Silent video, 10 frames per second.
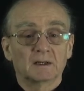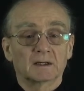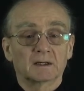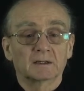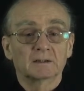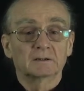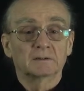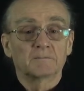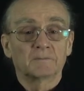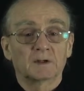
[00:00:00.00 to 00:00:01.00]

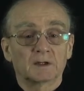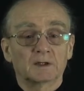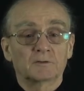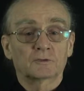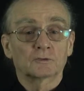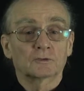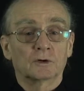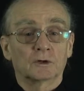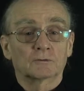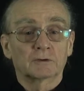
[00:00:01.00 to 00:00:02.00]
And if
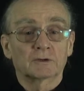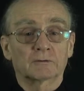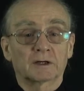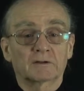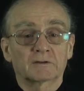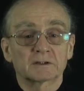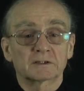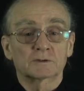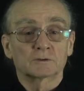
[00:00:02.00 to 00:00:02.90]
you rewrite this,